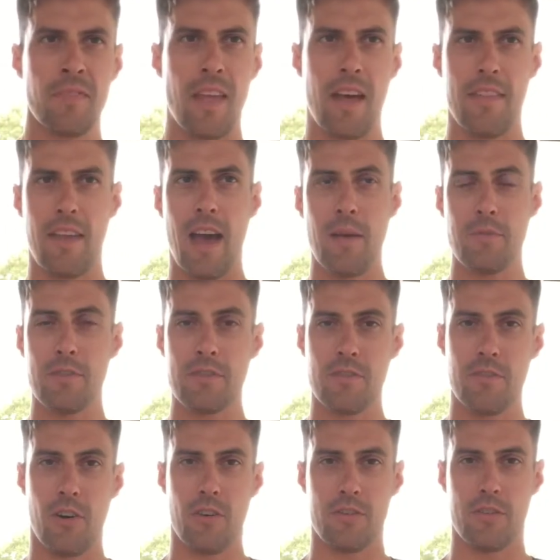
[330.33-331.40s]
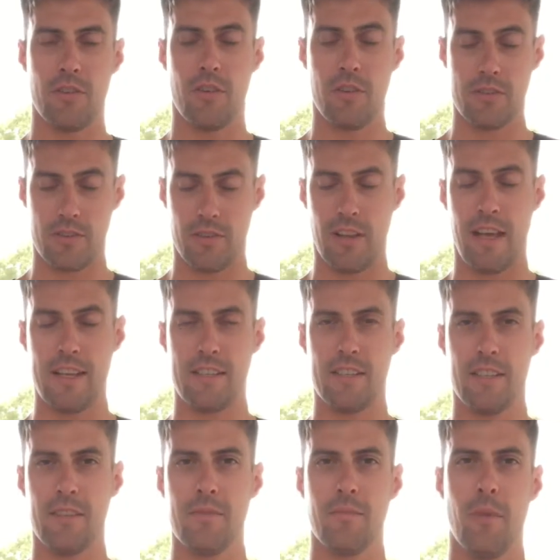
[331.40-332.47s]
The absence of
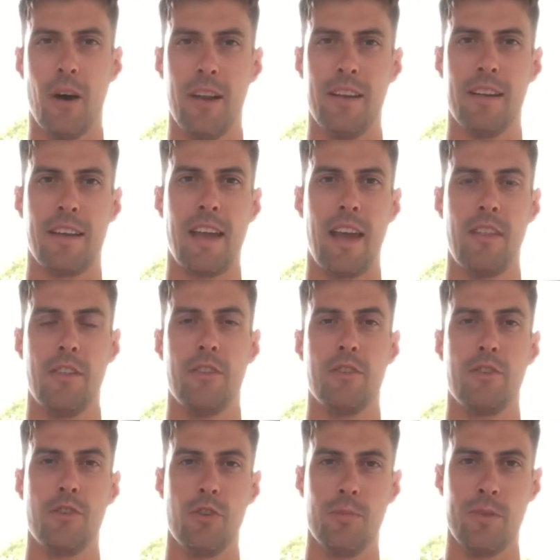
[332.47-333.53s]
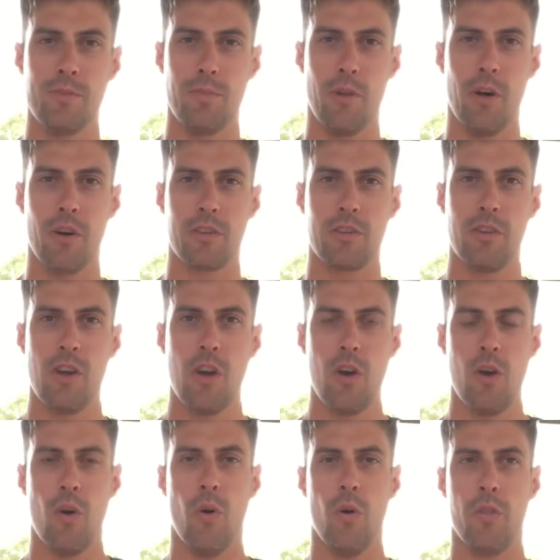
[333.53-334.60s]
oscillation might indicate that the tube is blocked
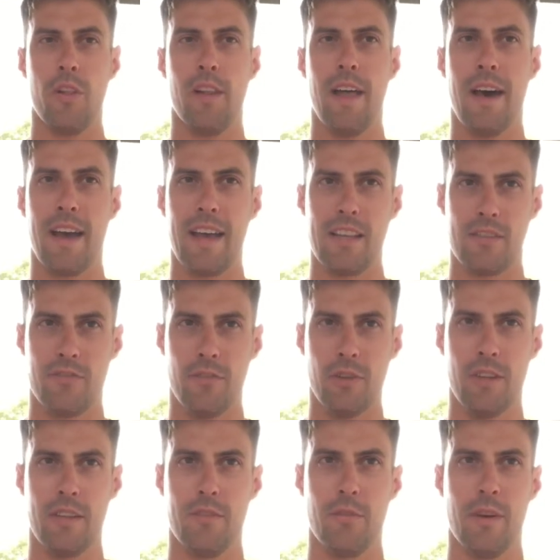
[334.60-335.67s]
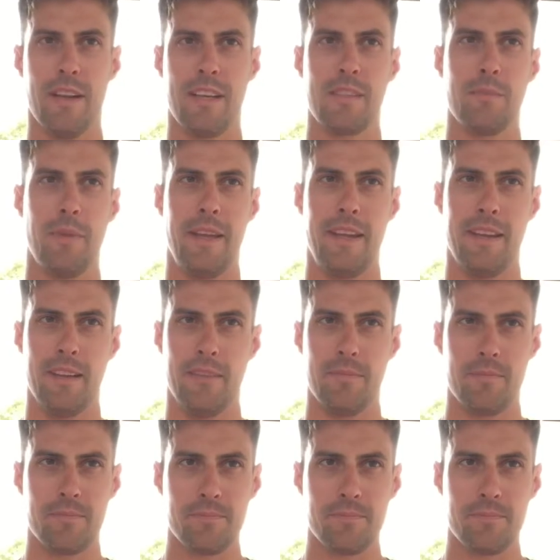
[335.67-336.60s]
or the lung has fully re-expanded.